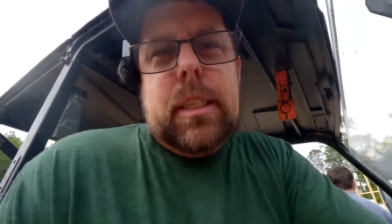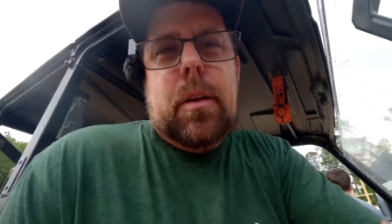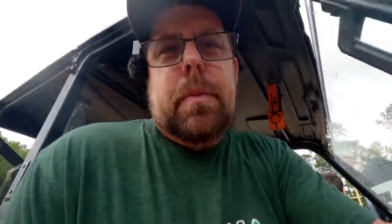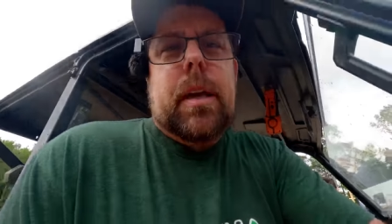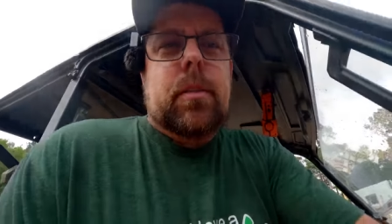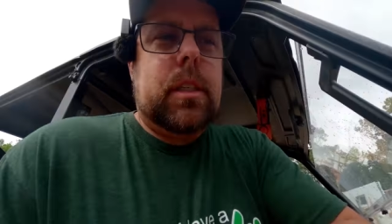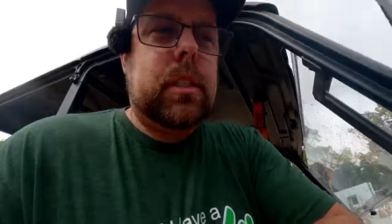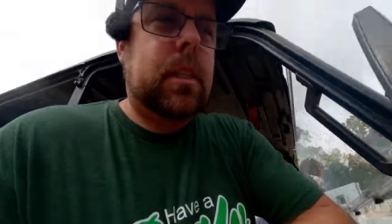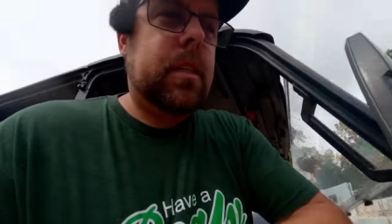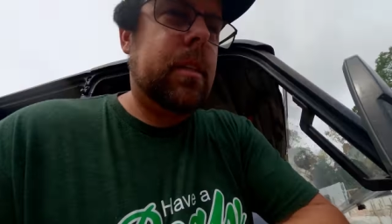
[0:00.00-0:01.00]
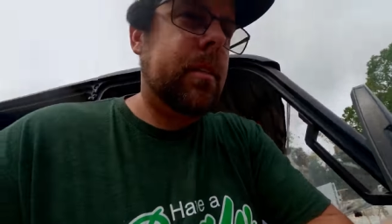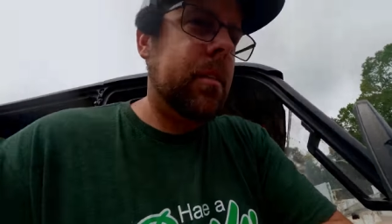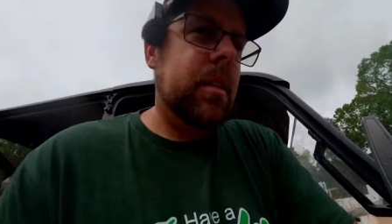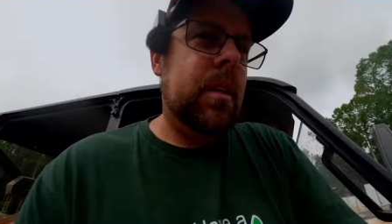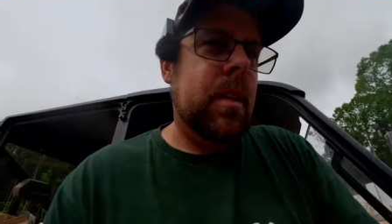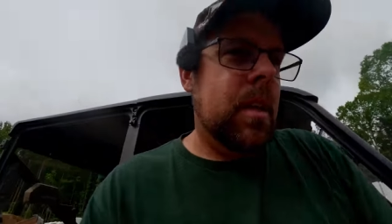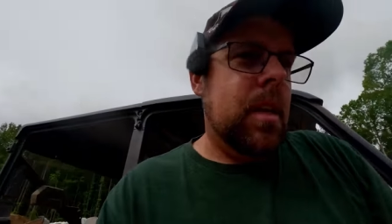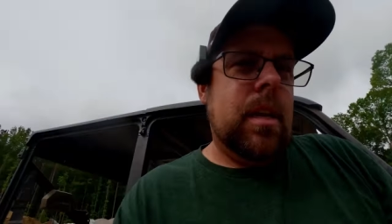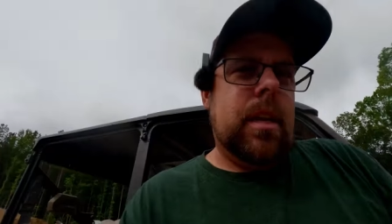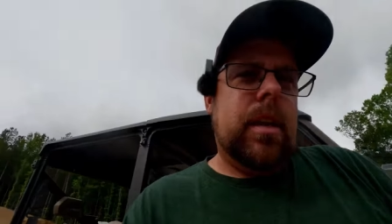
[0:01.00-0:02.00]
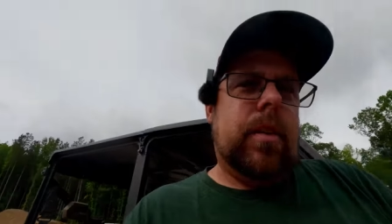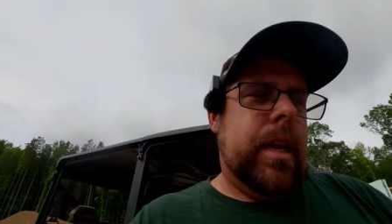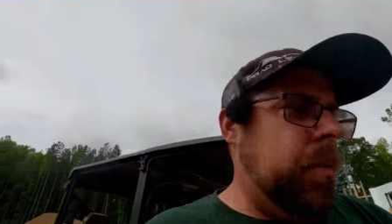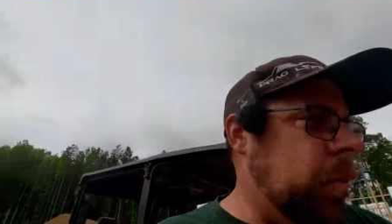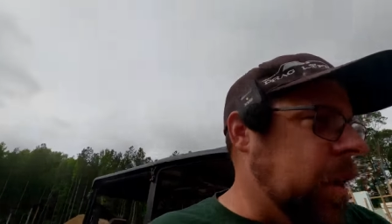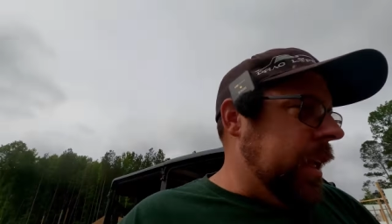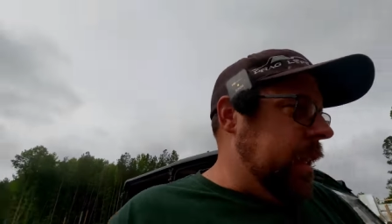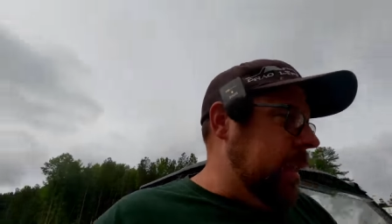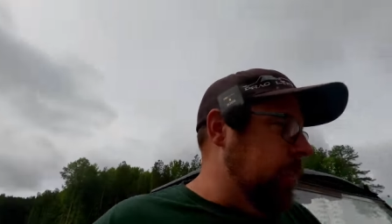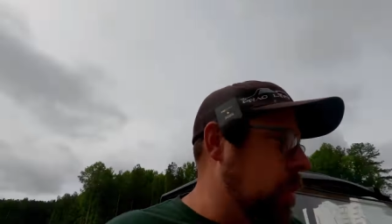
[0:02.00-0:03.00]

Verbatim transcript: so better just to, you know, get it right than